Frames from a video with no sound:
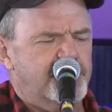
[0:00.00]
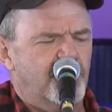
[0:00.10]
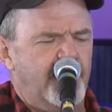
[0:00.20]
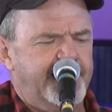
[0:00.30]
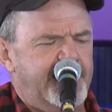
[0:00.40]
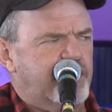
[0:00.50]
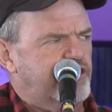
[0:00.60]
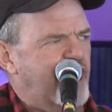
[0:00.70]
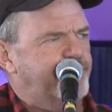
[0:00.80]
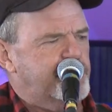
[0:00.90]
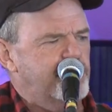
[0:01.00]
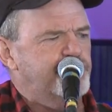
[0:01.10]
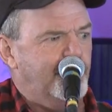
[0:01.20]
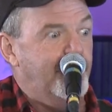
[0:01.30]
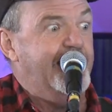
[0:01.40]
so I kicked off my
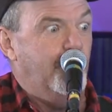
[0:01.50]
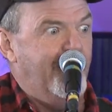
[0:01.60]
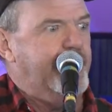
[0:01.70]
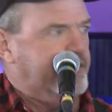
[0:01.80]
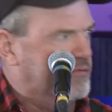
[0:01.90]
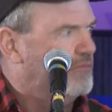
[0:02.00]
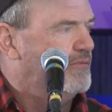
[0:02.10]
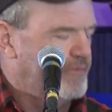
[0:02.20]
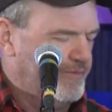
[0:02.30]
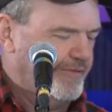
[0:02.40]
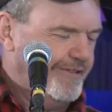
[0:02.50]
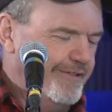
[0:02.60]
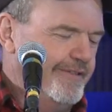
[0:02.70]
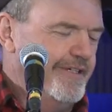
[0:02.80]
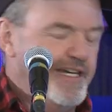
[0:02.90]
shoes, away I went.
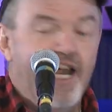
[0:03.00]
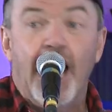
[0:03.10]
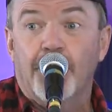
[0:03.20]
I